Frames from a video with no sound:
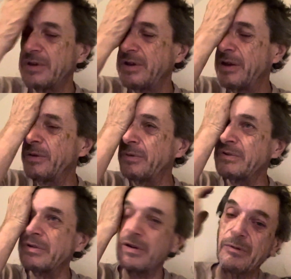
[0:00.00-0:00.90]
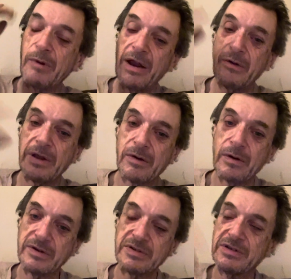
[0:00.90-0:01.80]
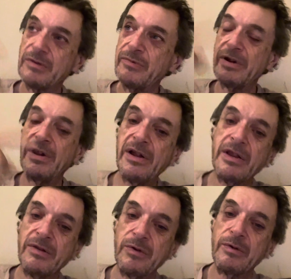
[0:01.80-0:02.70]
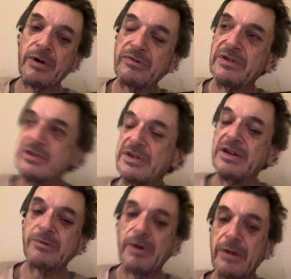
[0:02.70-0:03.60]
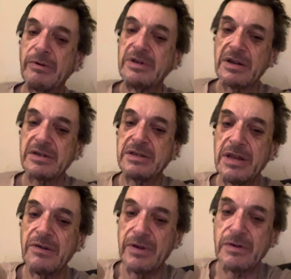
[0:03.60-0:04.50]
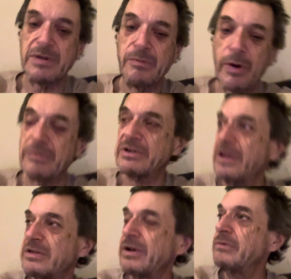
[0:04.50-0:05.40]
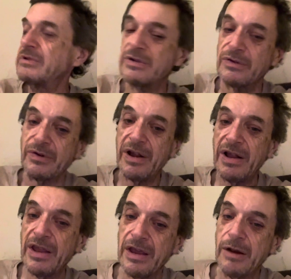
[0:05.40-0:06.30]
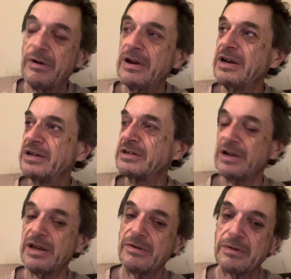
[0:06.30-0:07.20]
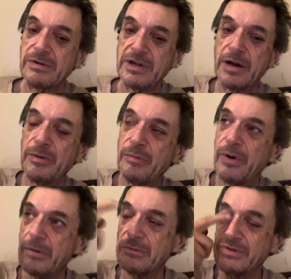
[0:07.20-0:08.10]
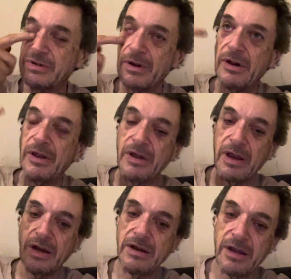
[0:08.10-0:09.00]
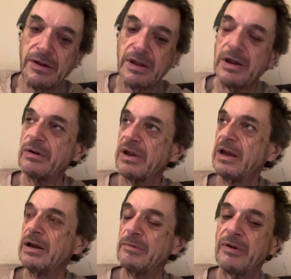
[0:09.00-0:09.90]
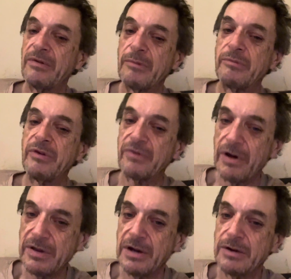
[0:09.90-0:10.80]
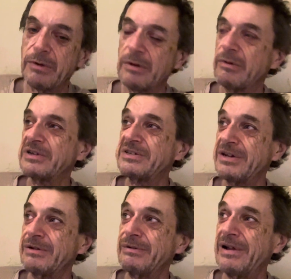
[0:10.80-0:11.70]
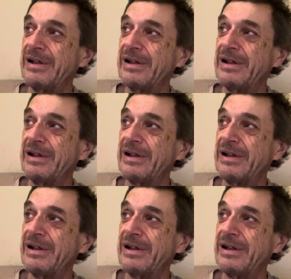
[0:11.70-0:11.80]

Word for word: they wouldn't show the wiring colours and stuff, but there were often scenes where they were de defusing bombs and that's how it was done. Er, initially, if they were German bombs, in in the UK be, before the end of World War Two.